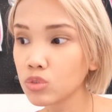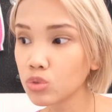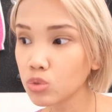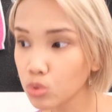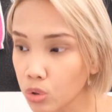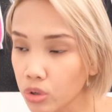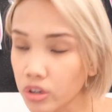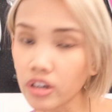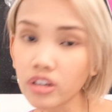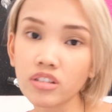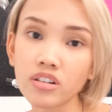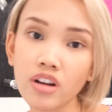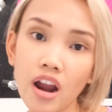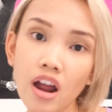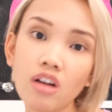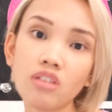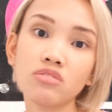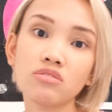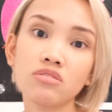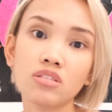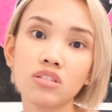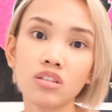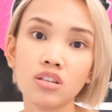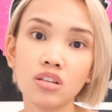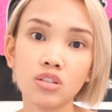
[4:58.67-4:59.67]
tour
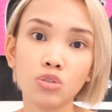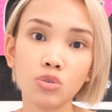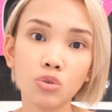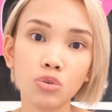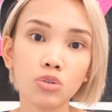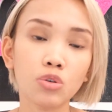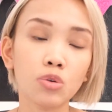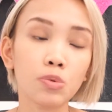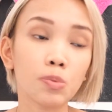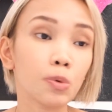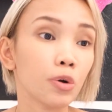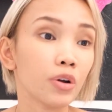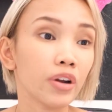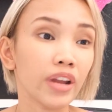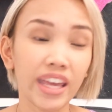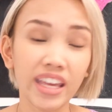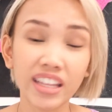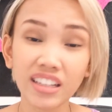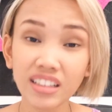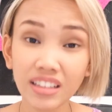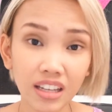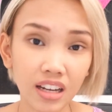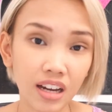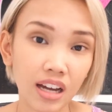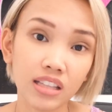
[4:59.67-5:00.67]
around Europe or
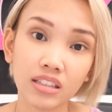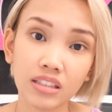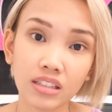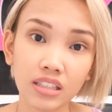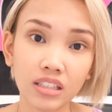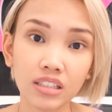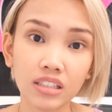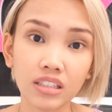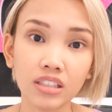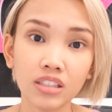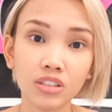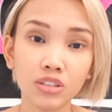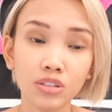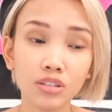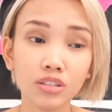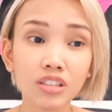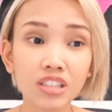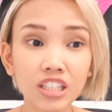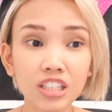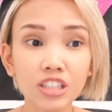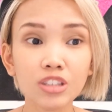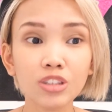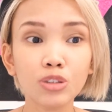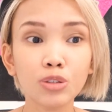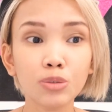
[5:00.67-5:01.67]
any country, you
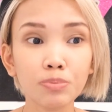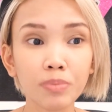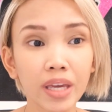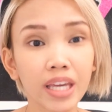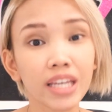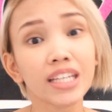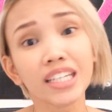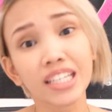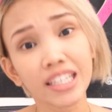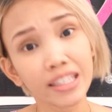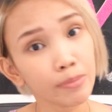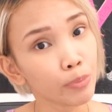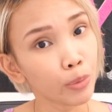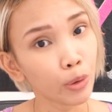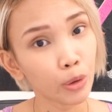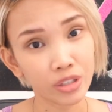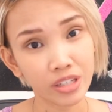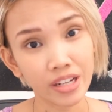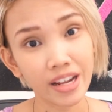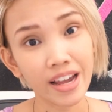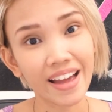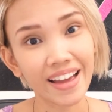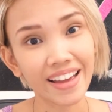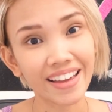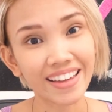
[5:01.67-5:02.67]
need to make
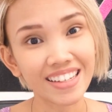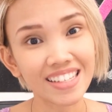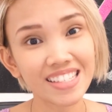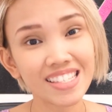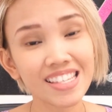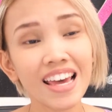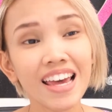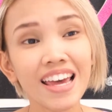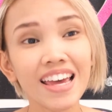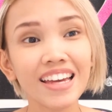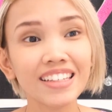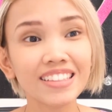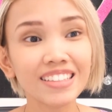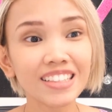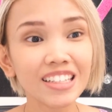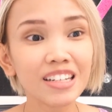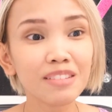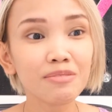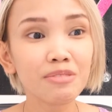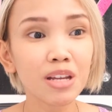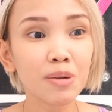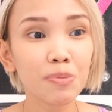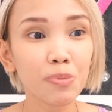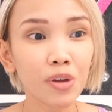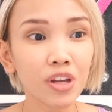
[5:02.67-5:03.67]
ipon, guys. Hindi
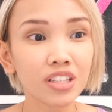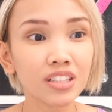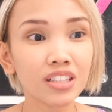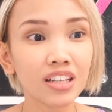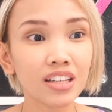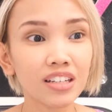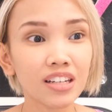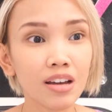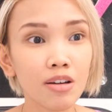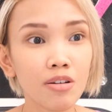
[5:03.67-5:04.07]
naman pwede